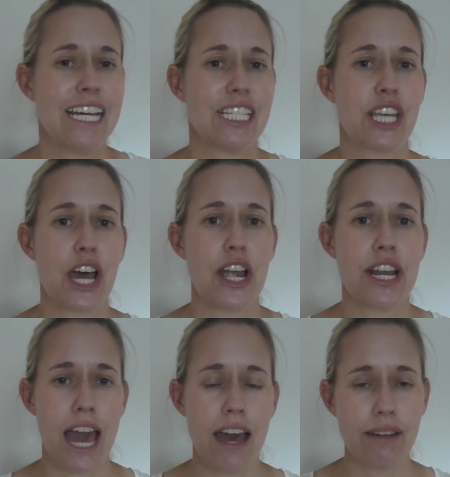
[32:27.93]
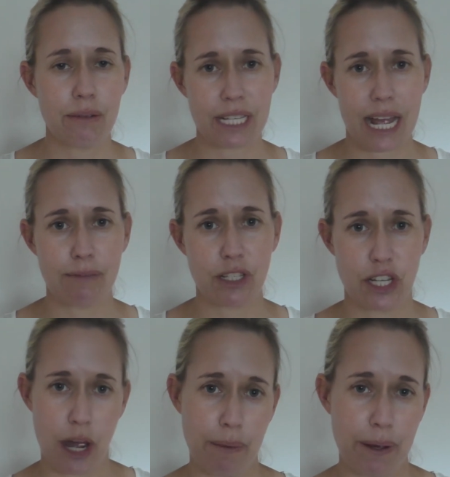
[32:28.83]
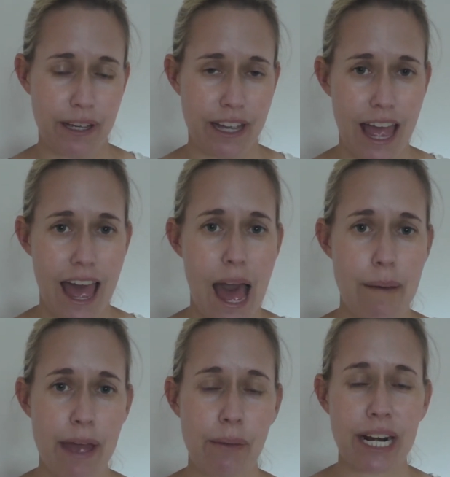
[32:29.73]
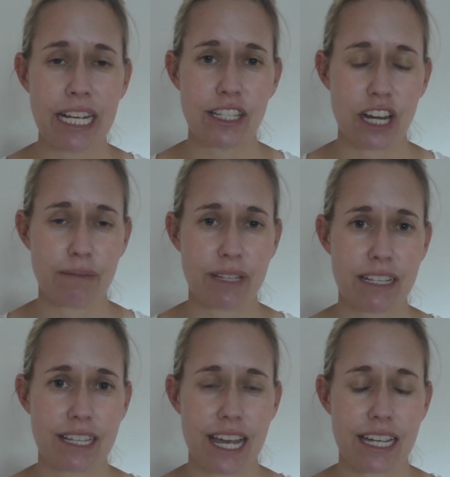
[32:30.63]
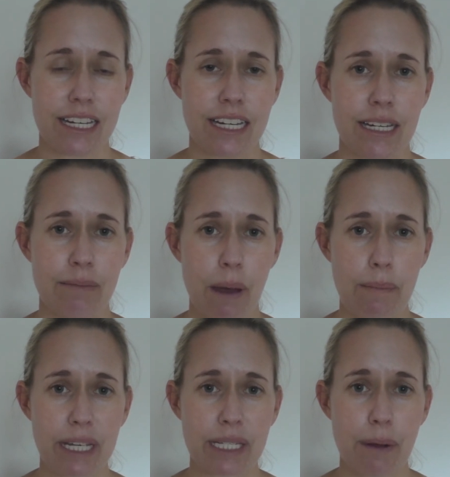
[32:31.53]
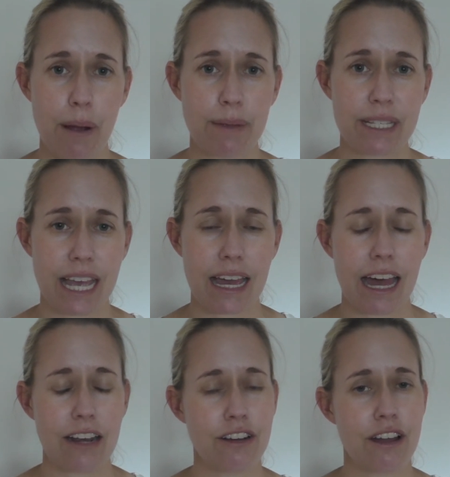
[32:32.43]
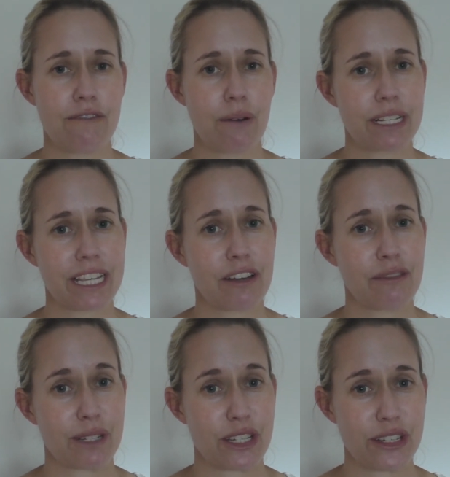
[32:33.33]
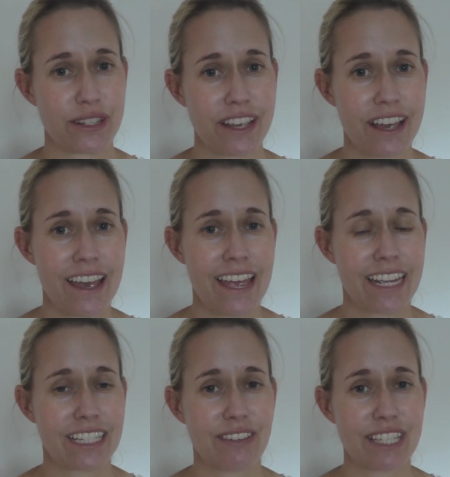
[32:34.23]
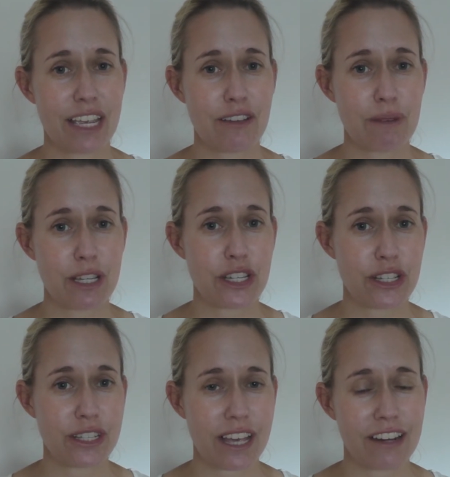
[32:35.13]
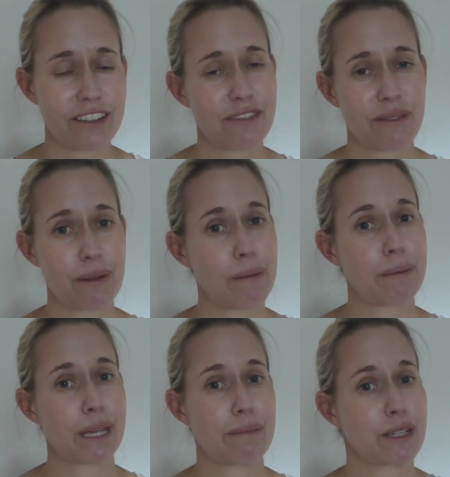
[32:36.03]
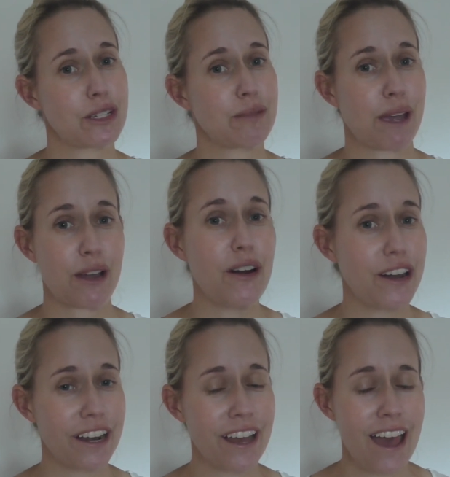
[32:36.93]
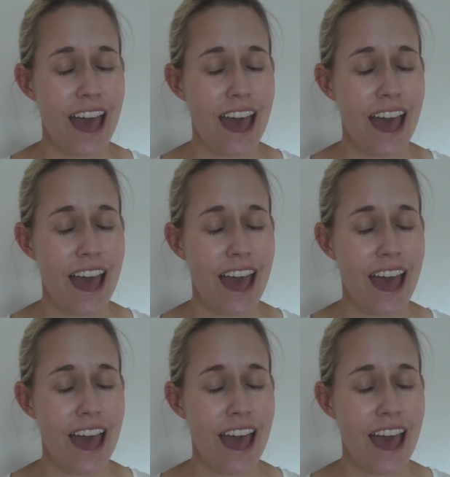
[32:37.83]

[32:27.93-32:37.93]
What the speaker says: So now it was time to stop. And when I stopped, I was like, my biggest problem is I don't know if I want to take off my shoes. Because if I take off my shoes, I don't know if I'm going to be able to get my shoes back on.